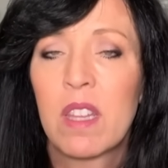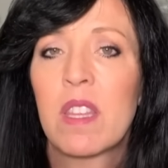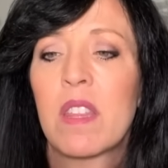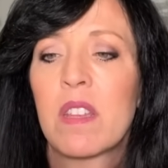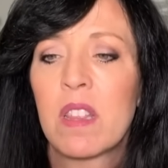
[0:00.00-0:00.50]

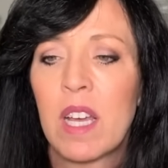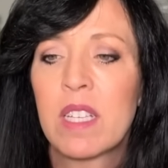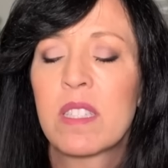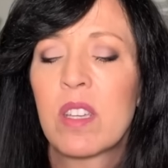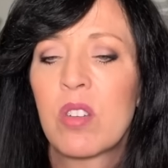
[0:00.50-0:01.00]
then the
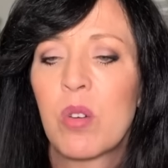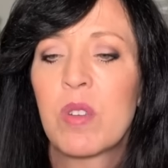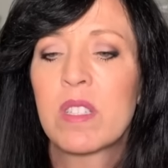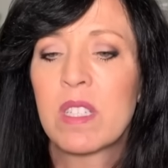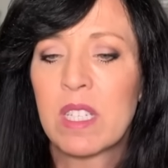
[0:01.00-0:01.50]
less they're
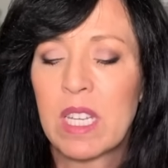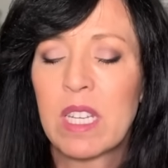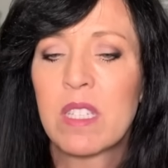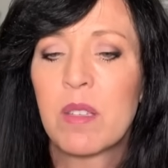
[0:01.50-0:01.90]
going to need